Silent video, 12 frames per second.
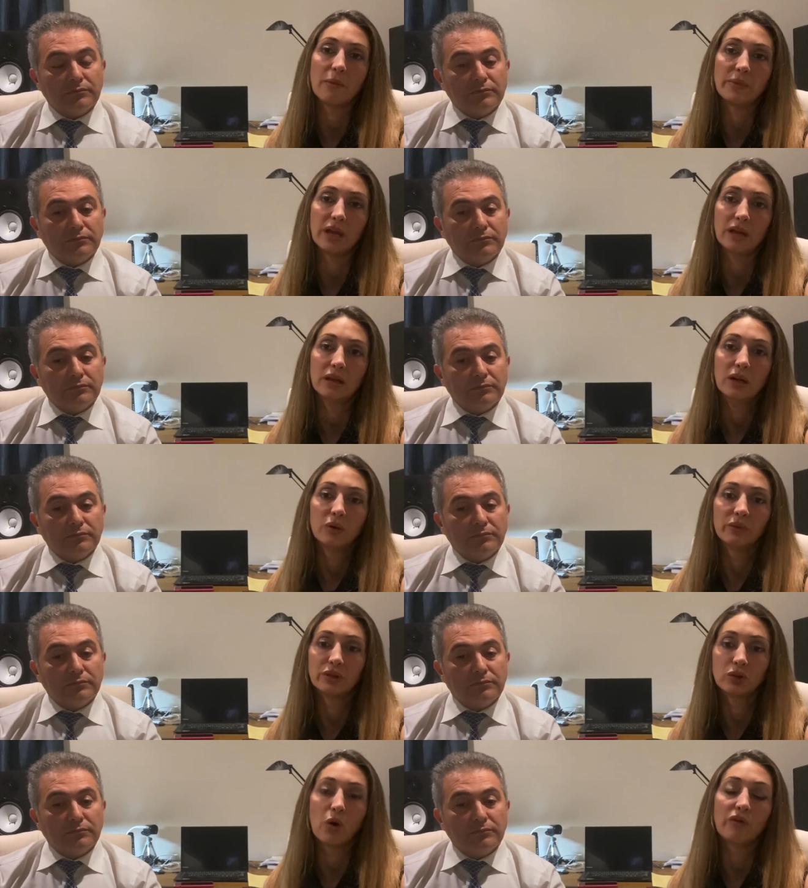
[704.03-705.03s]
Speaker 1: in
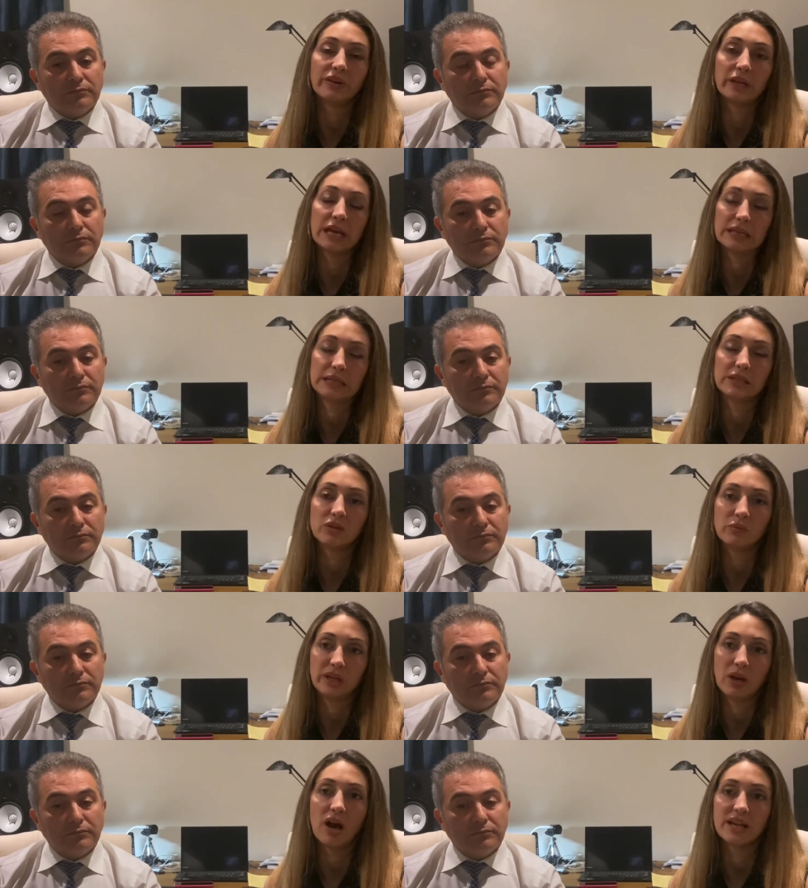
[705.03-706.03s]
with COVID and need to
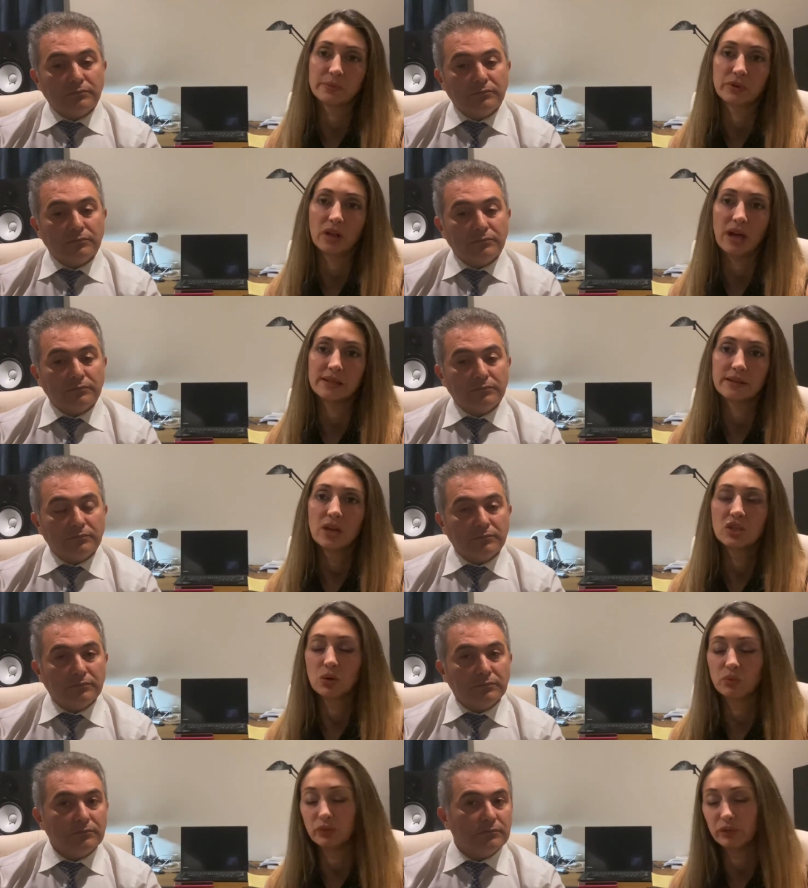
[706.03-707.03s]
be hospitalized.
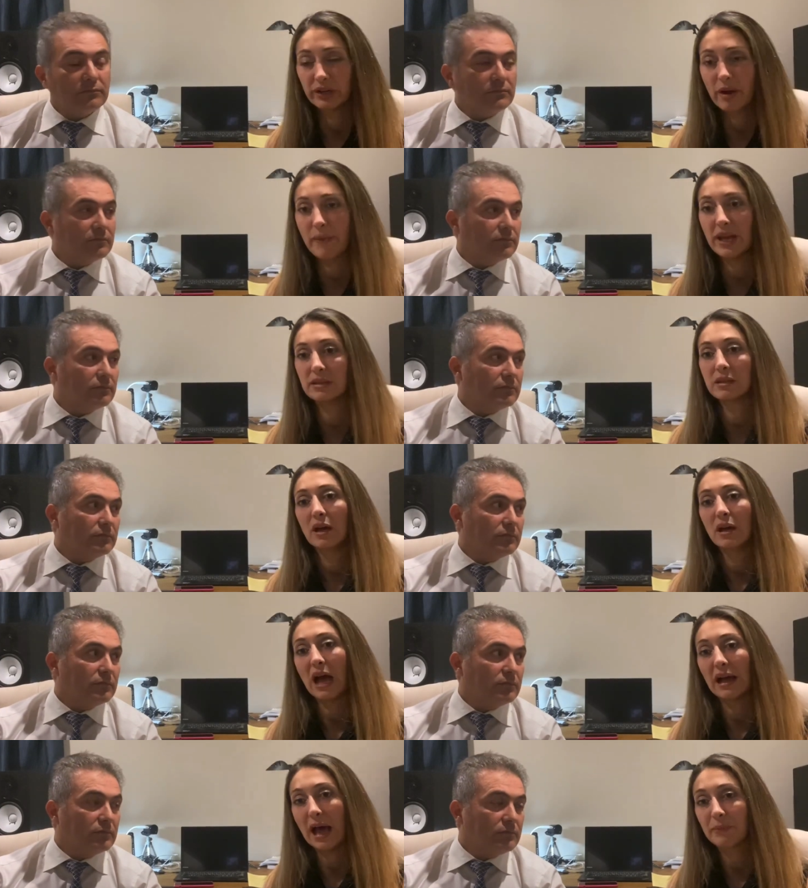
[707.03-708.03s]
So we recommend
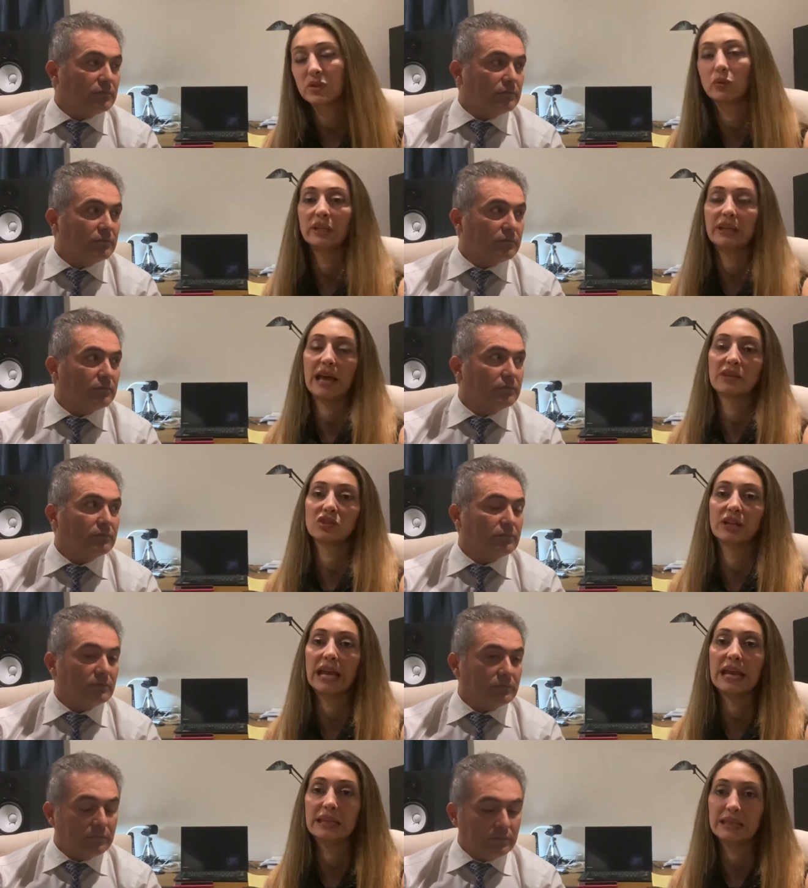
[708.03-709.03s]
absolutely canceling
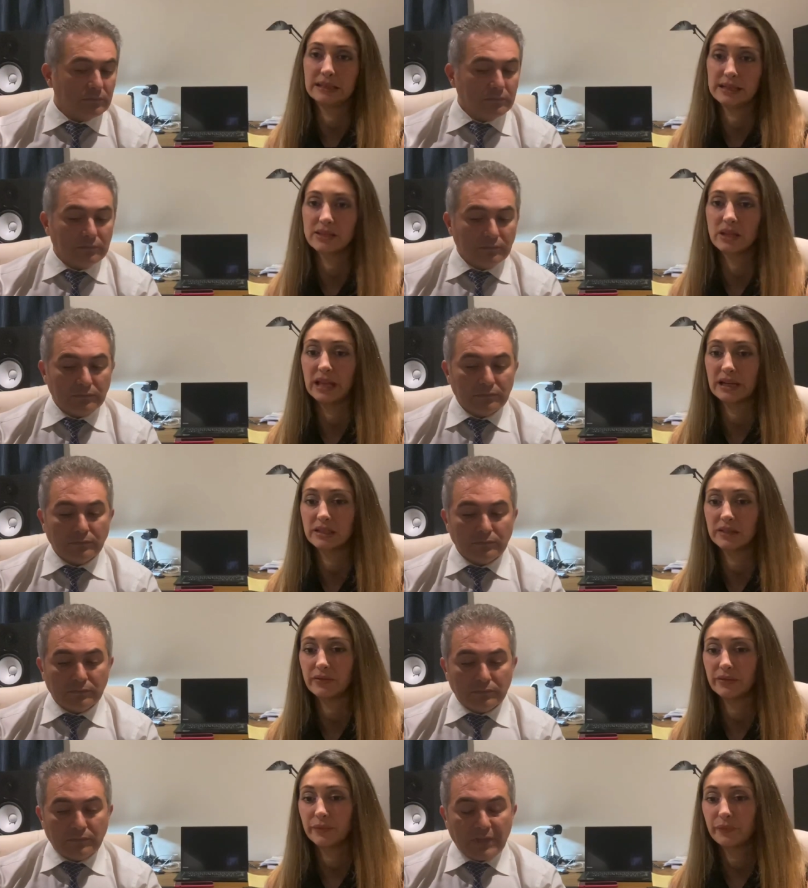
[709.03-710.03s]
anything that's elective.
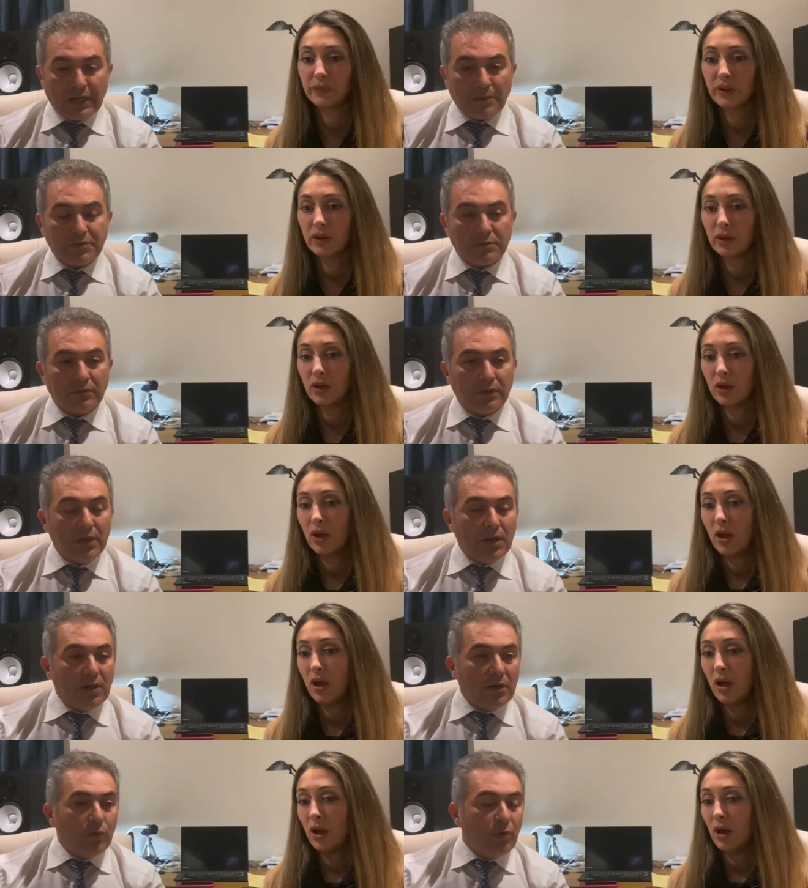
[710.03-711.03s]
Speaker 2: Absolutely.
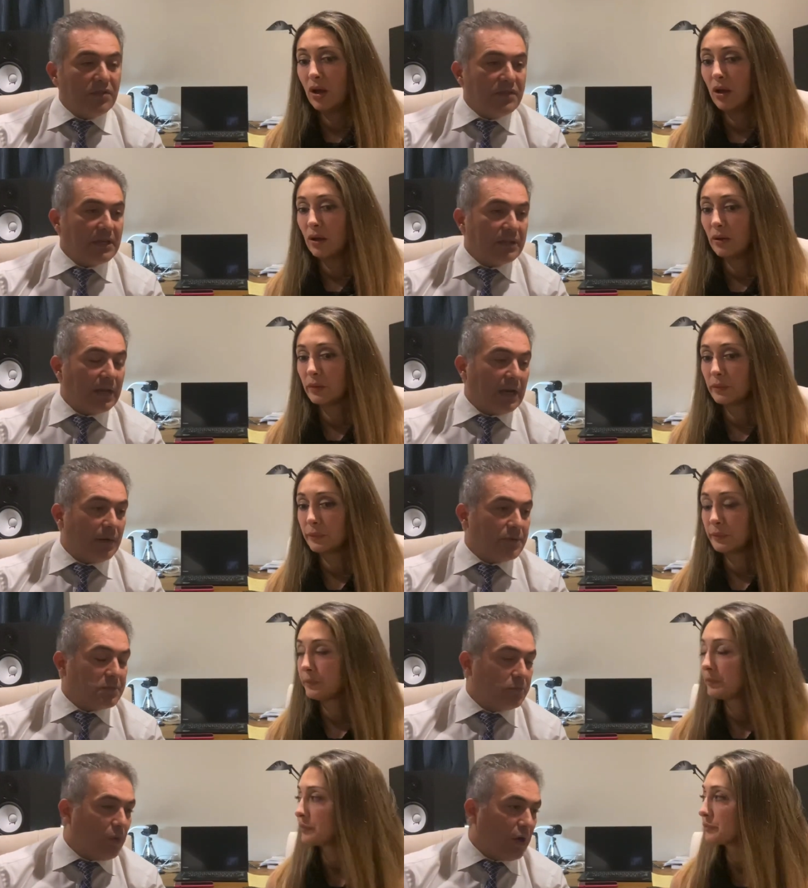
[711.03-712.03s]
One thing that I was
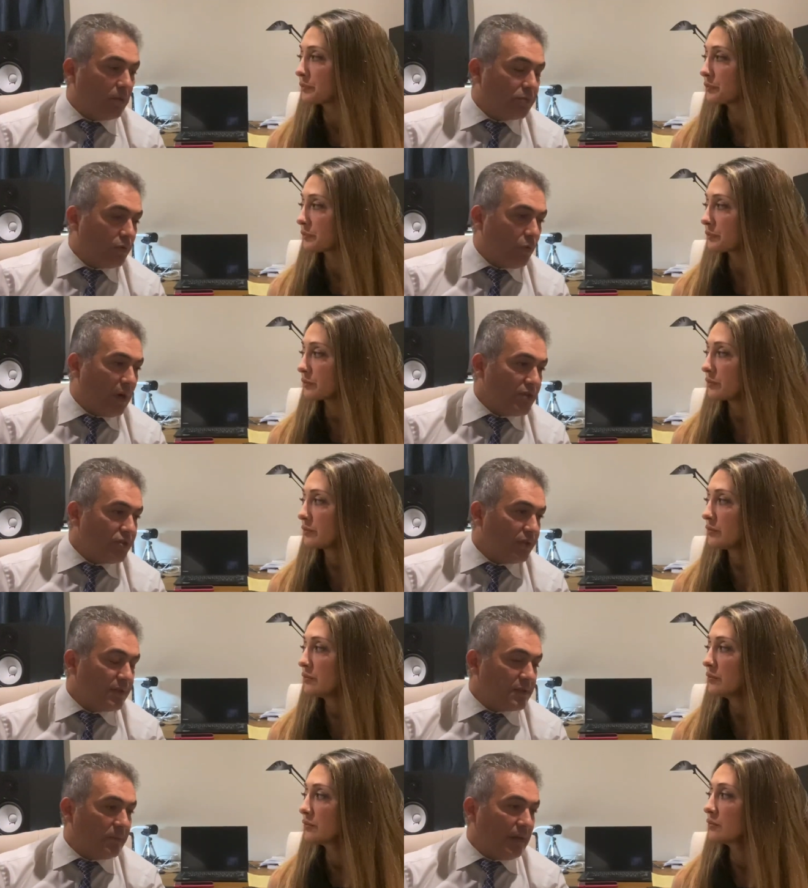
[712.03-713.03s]
brought up the question
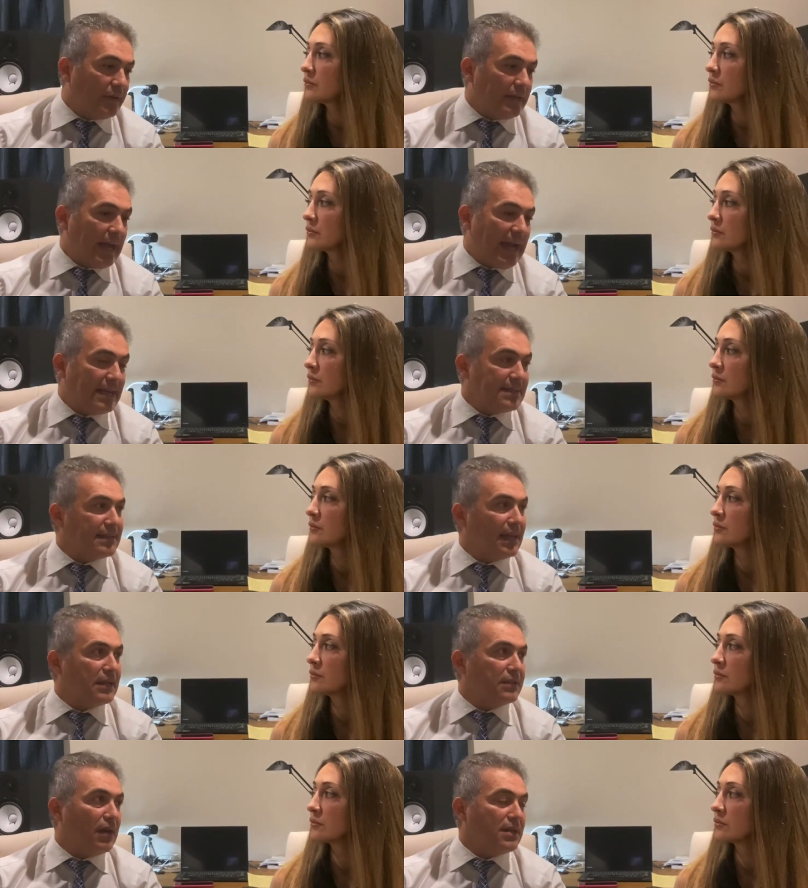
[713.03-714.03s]
is about hand
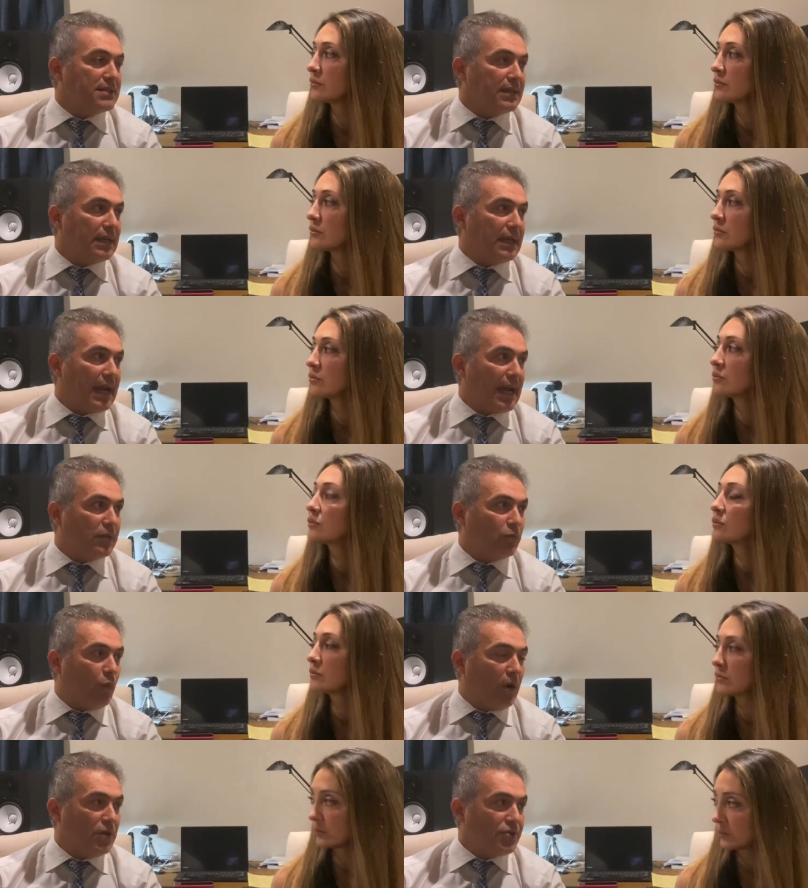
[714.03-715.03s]
sanitizing and hand
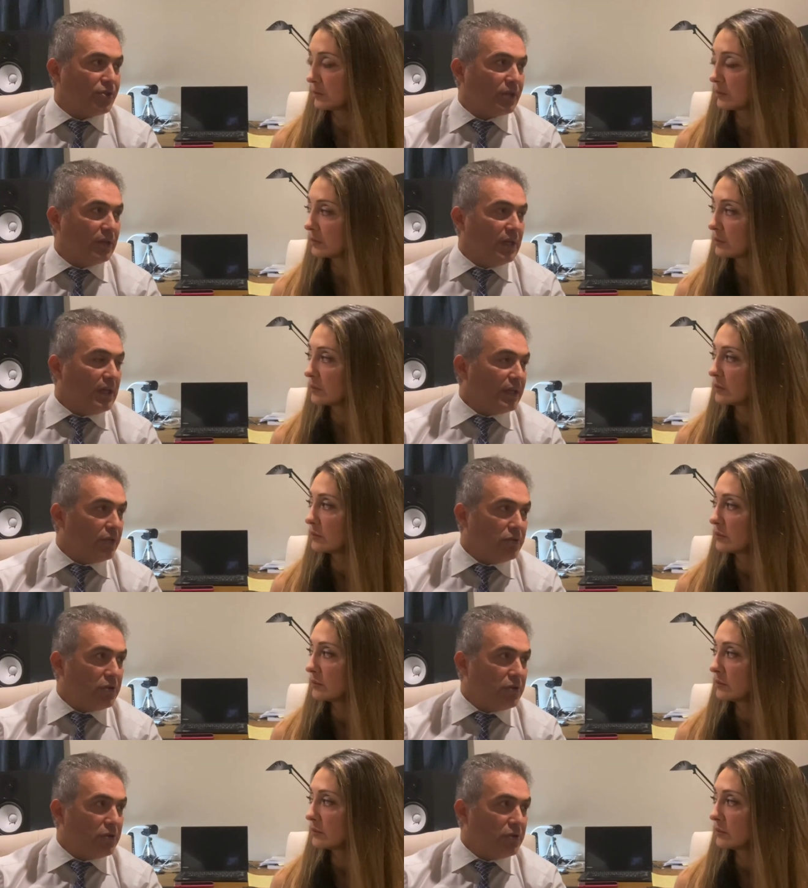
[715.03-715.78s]
washing. Can you